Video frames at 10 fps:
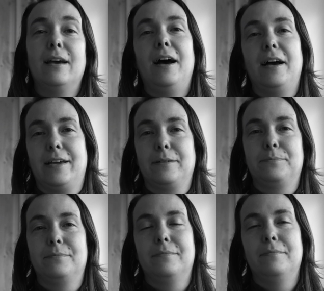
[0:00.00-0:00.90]
Hi,
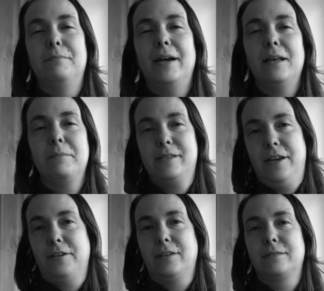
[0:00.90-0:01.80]
my name is
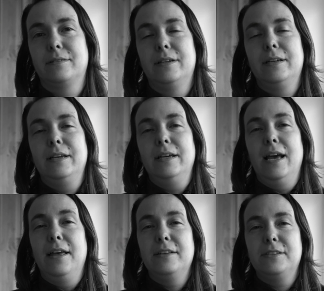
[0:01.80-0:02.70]
Carolyn,
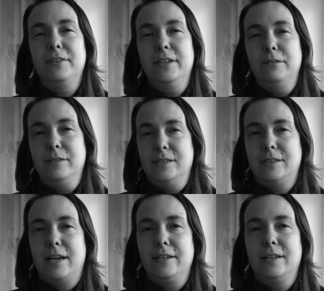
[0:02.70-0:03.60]
and this video is
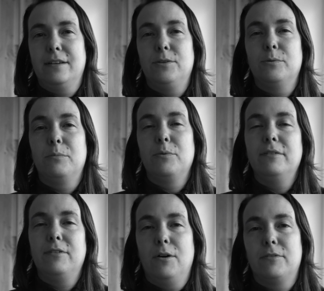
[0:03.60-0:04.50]
designed to give you a
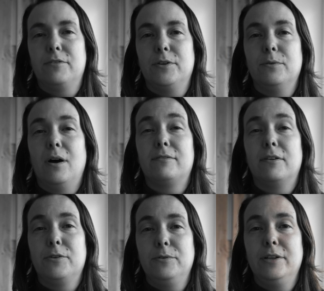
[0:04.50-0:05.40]
brief overview of our
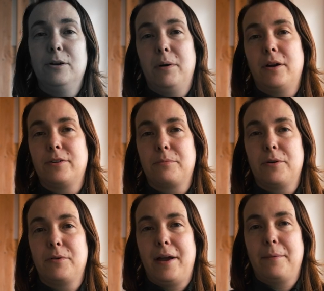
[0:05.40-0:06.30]
viewneo partner
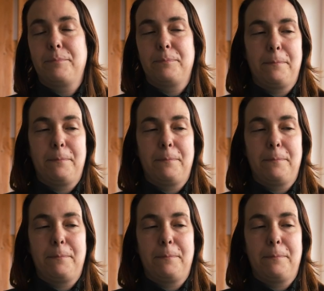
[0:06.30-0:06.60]
program.